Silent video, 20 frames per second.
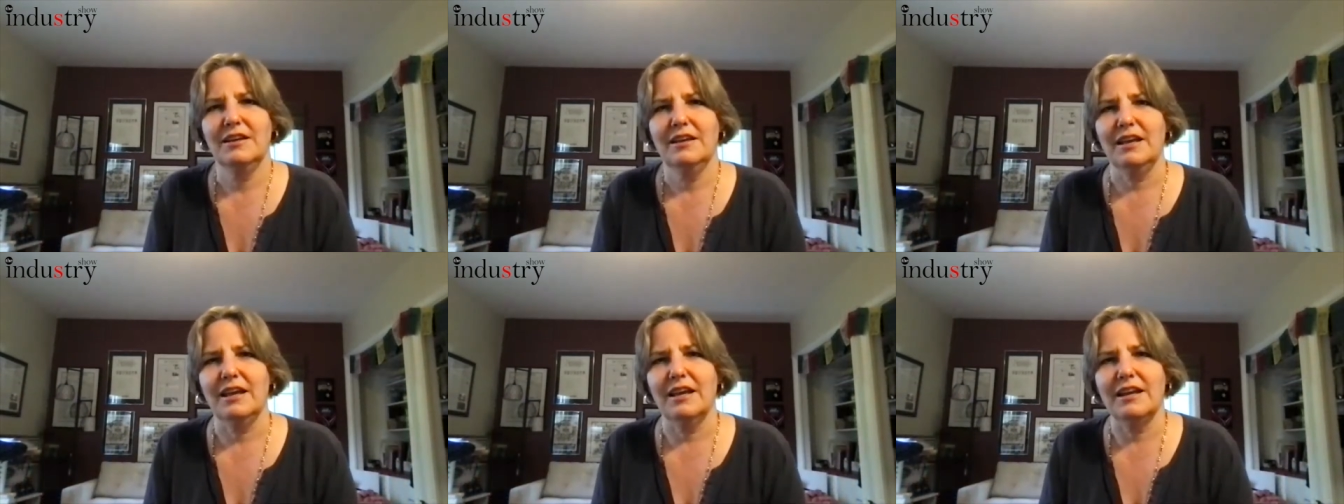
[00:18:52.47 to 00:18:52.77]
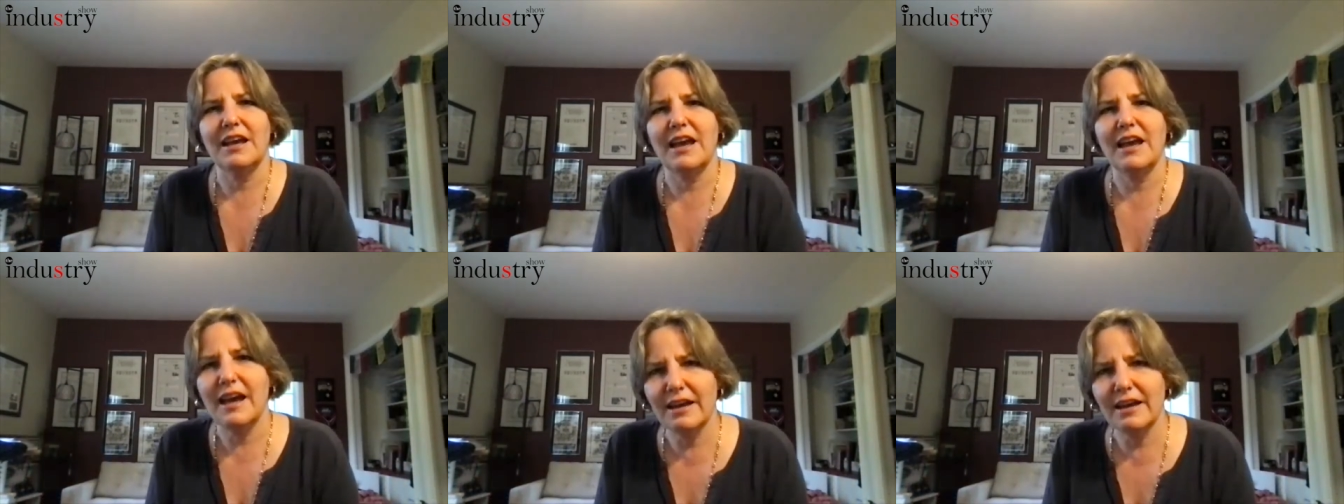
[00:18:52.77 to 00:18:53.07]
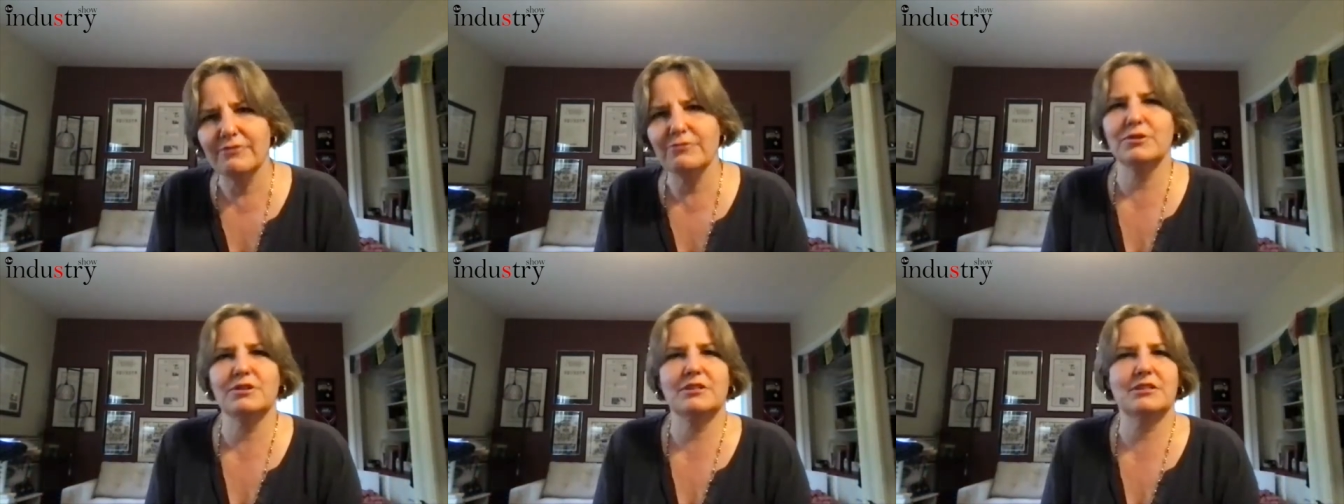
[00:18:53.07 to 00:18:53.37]
And
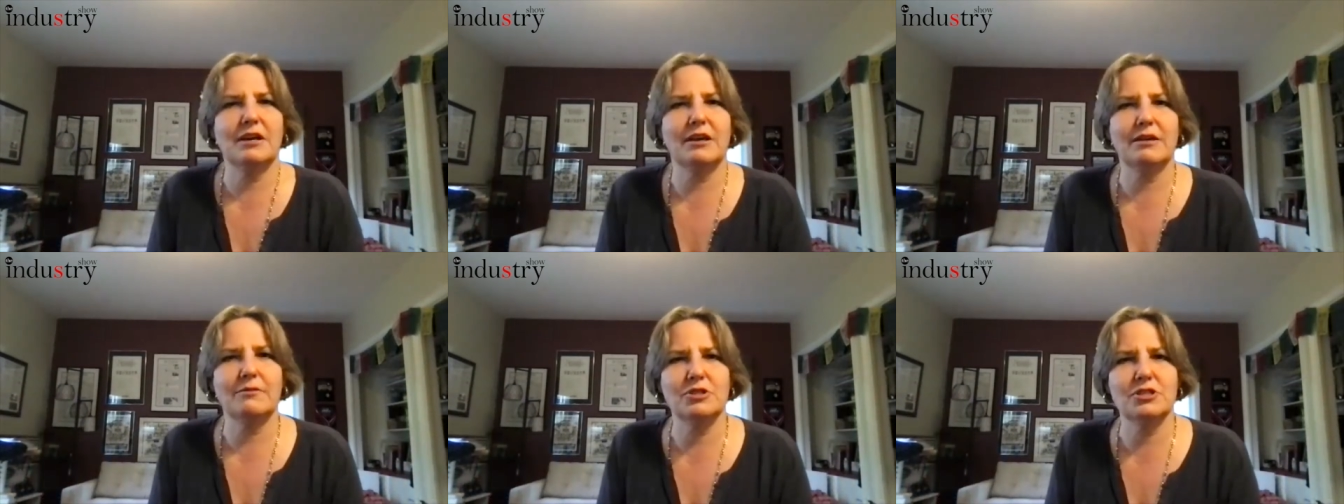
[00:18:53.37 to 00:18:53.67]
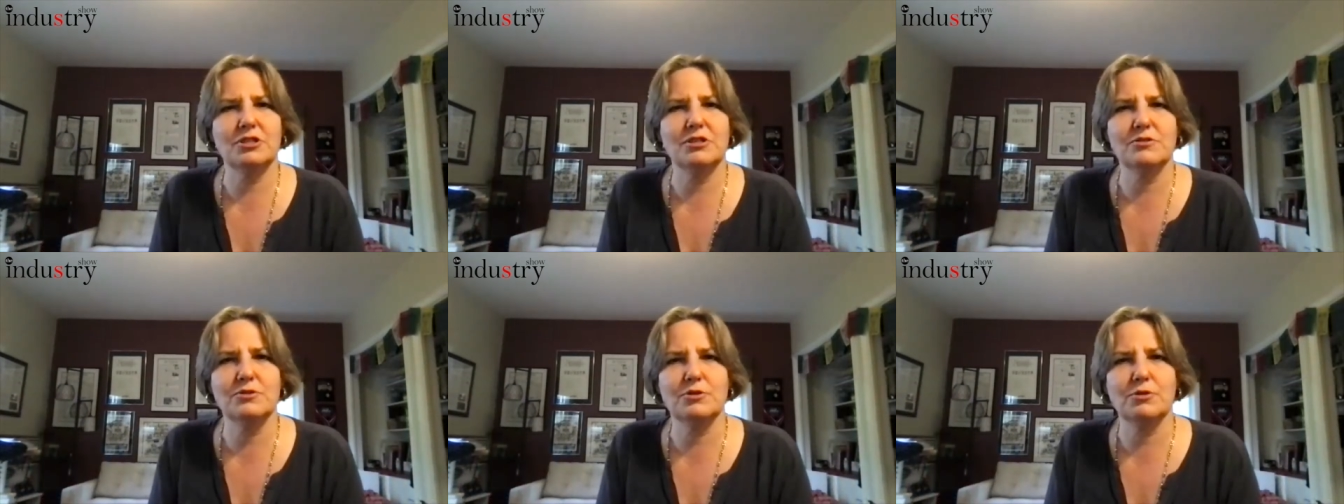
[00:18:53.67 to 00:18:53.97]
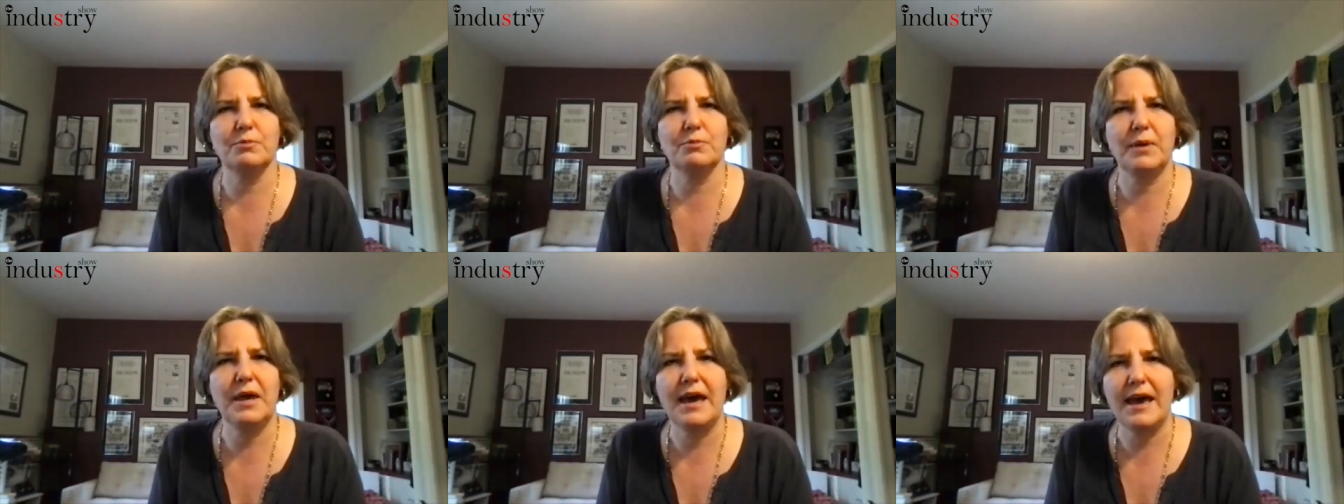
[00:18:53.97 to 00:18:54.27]
every time she
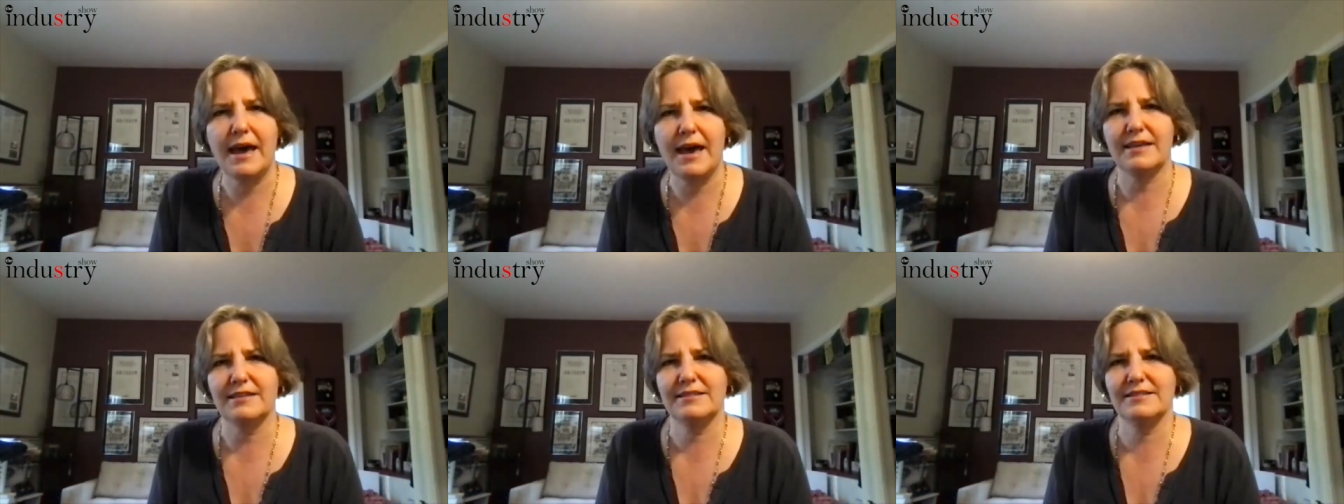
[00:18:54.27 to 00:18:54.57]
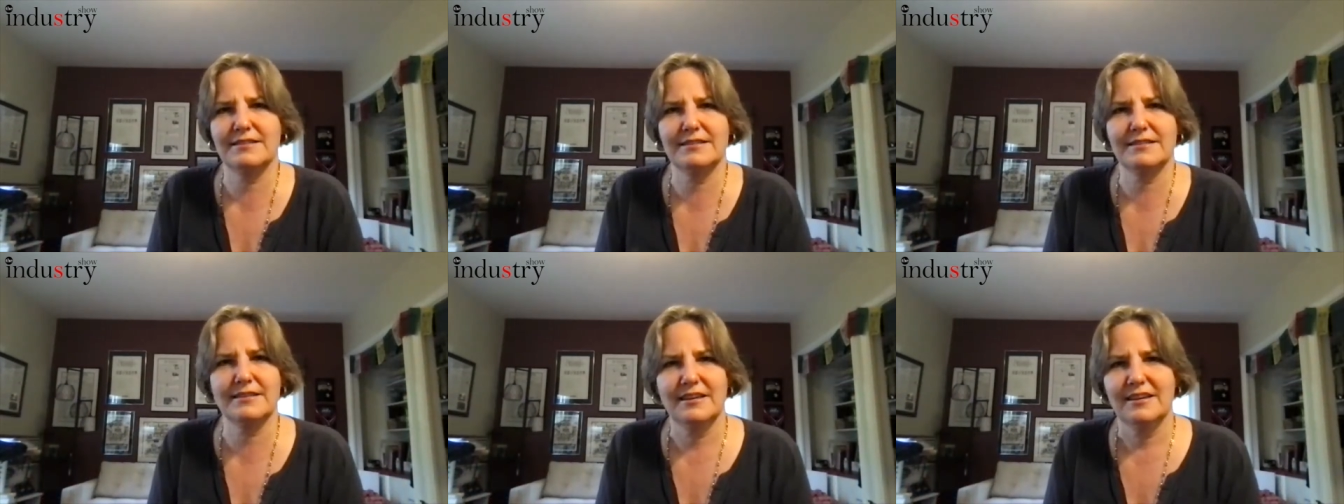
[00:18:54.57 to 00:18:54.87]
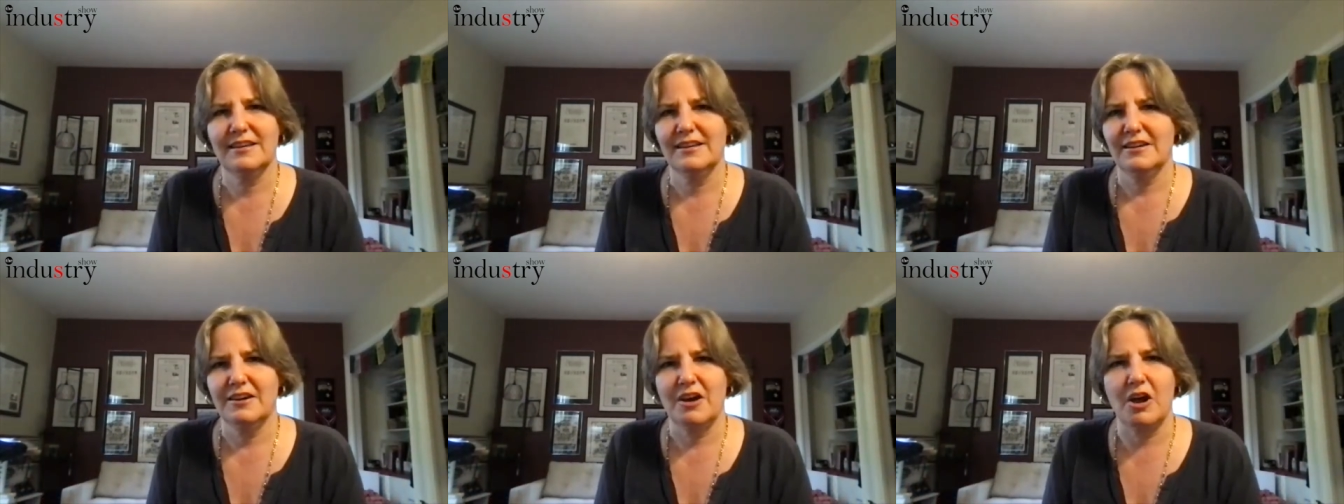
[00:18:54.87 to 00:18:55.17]
surpassed
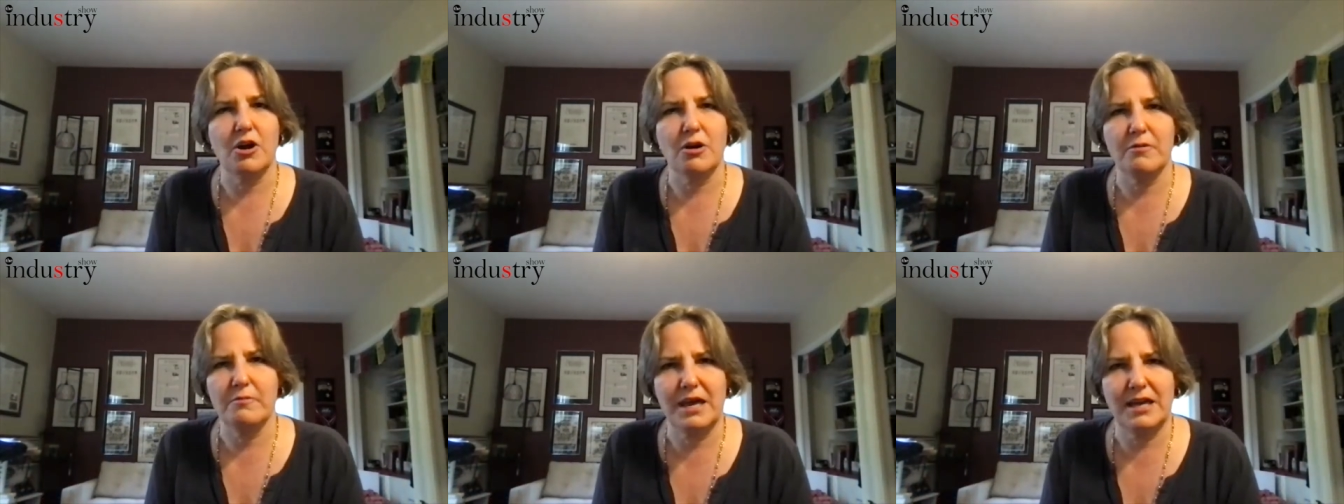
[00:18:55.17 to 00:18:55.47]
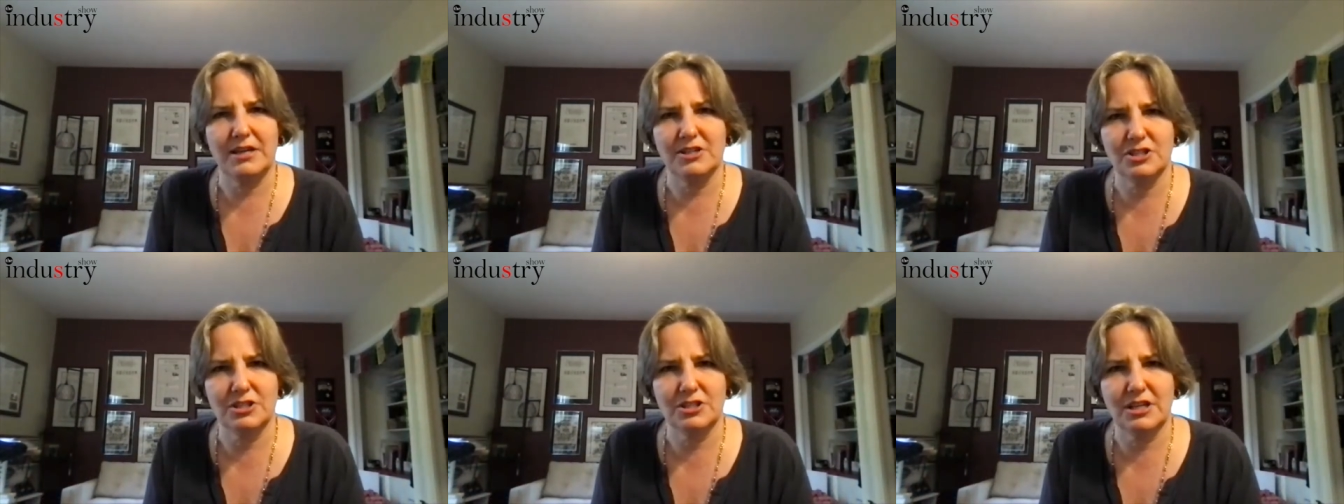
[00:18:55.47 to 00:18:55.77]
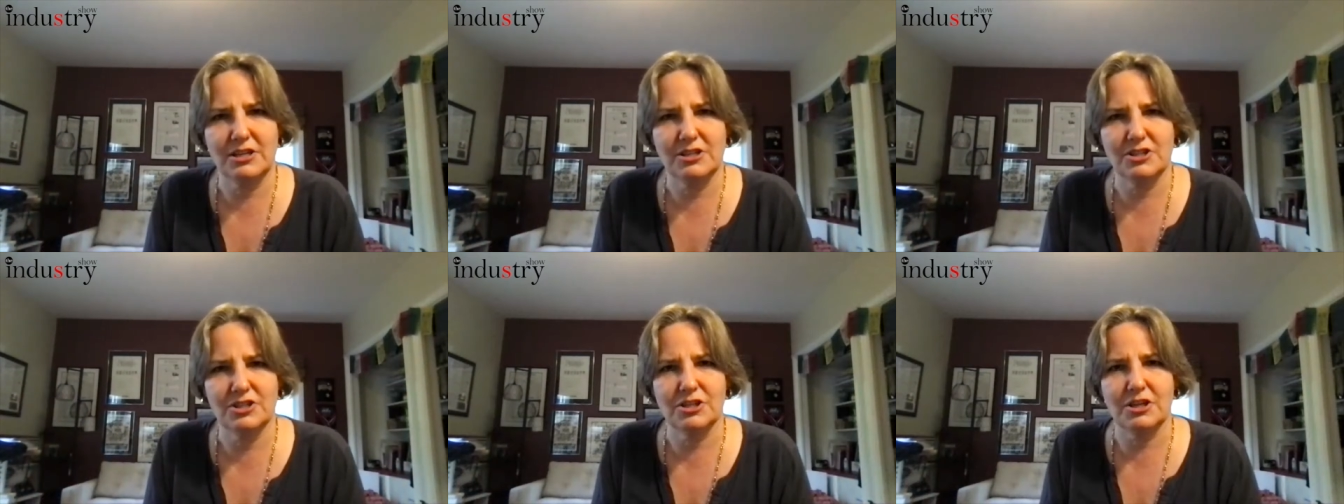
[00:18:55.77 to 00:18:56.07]
our
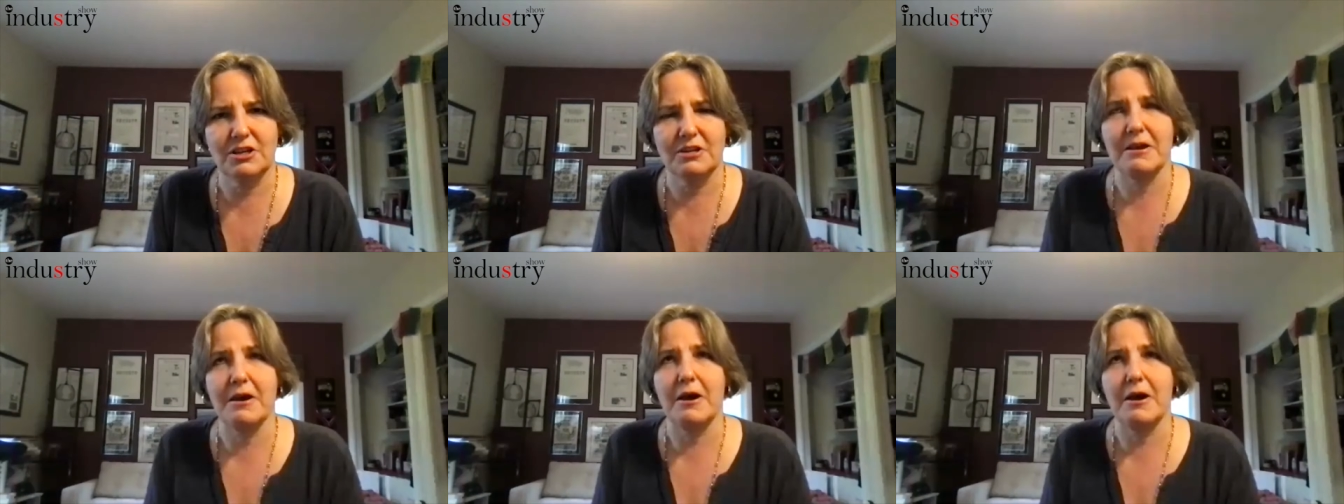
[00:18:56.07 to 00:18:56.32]
imagination.